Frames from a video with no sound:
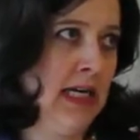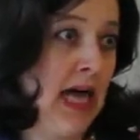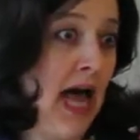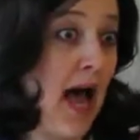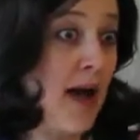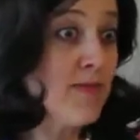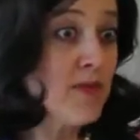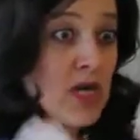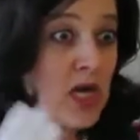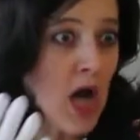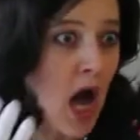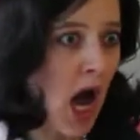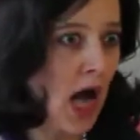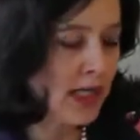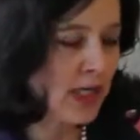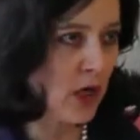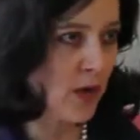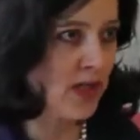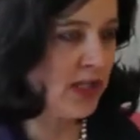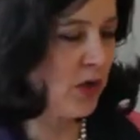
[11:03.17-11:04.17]
I'm
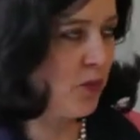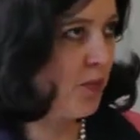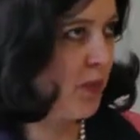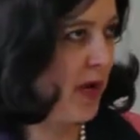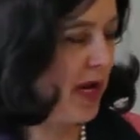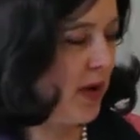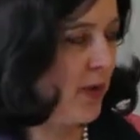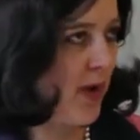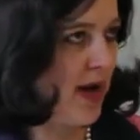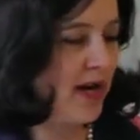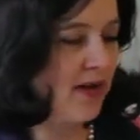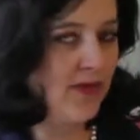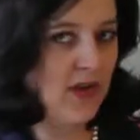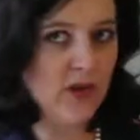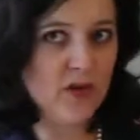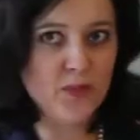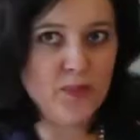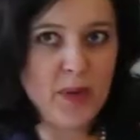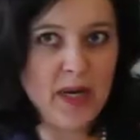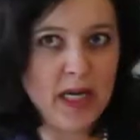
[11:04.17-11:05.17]
not going to be one of
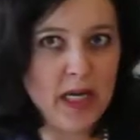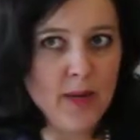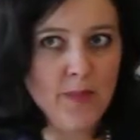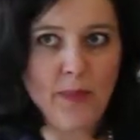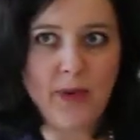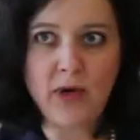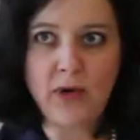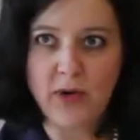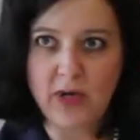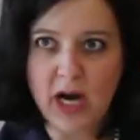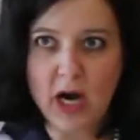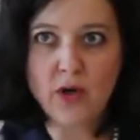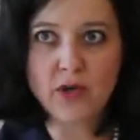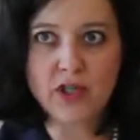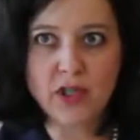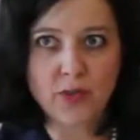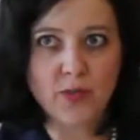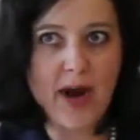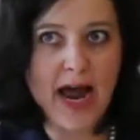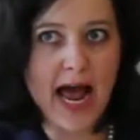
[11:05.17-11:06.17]
those people who
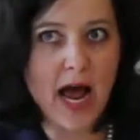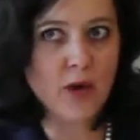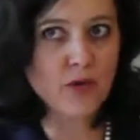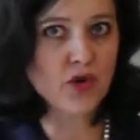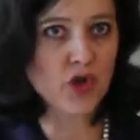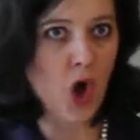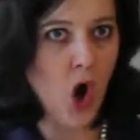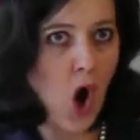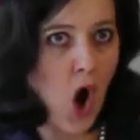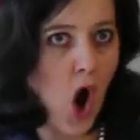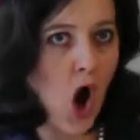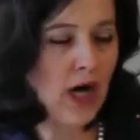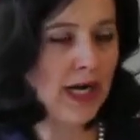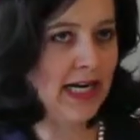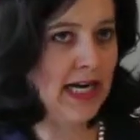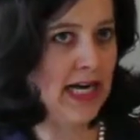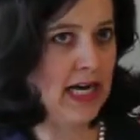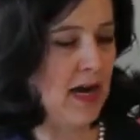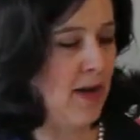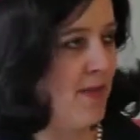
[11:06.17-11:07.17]
goes around
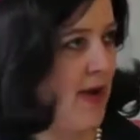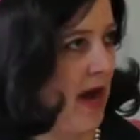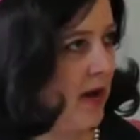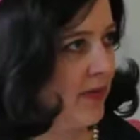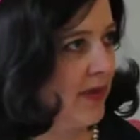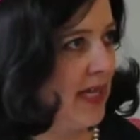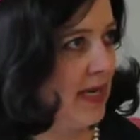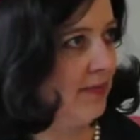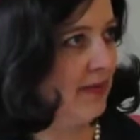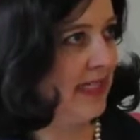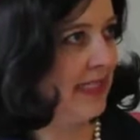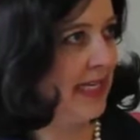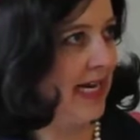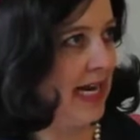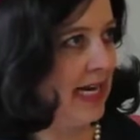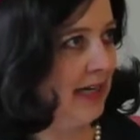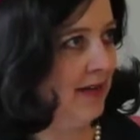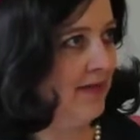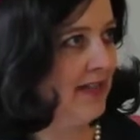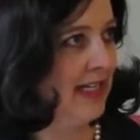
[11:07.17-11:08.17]
talking about
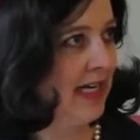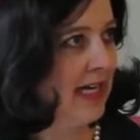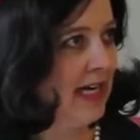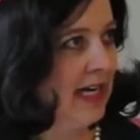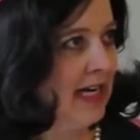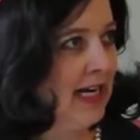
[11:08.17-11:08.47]
themselves.